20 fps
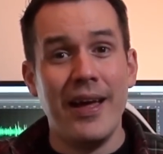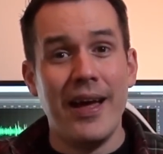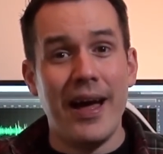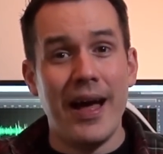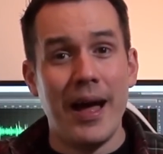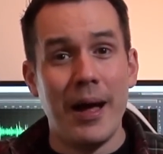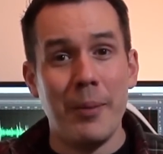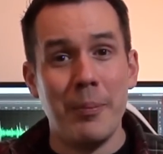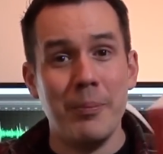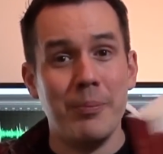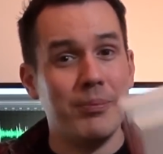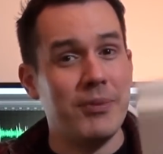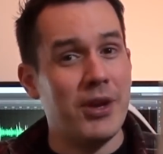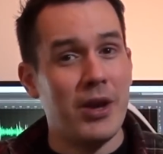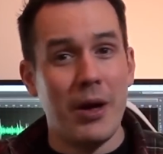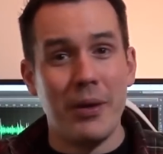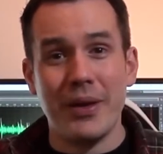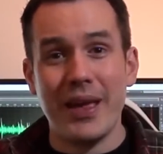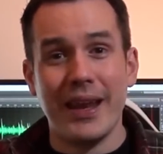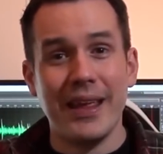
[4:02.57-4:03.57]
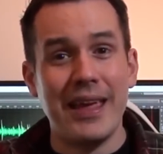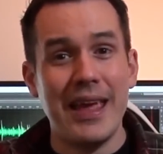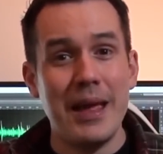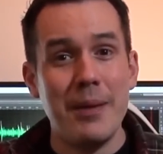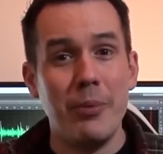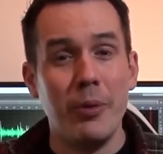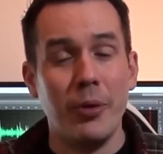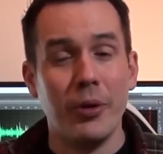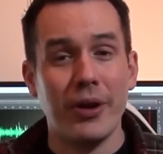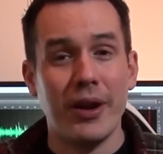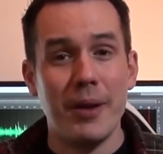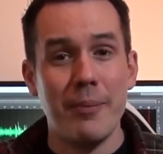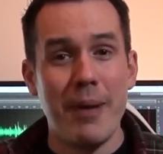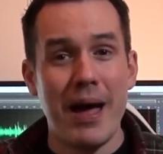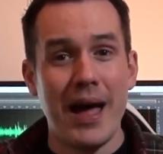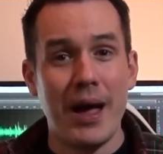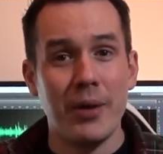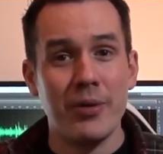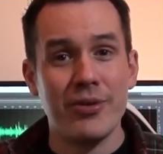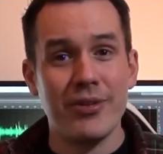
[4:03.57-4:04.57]
um, you know, get a keyboard and a
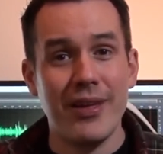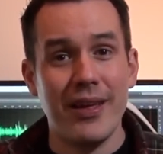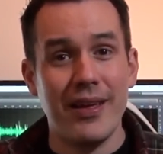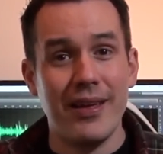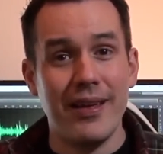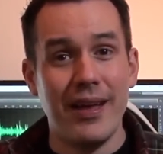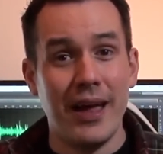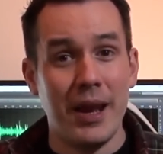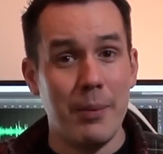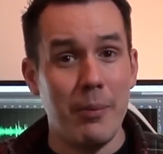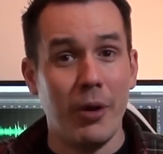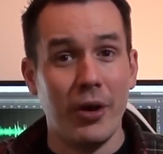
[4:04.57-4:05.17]
mouse and a